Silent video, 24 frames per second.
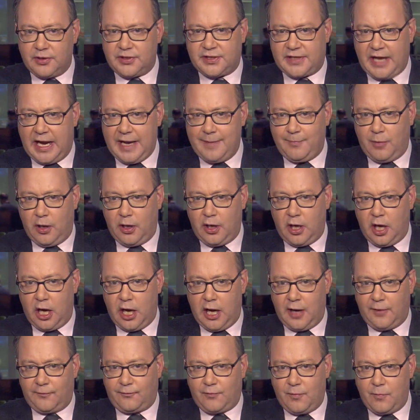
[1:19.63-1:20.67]
statement
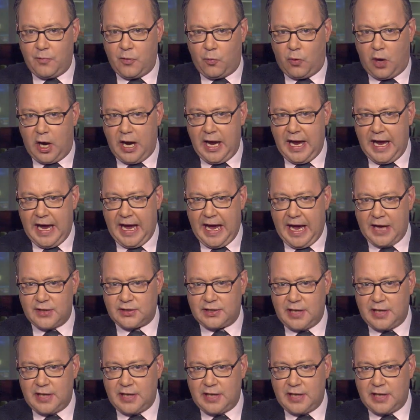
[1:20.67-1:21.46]
uh, from the White House.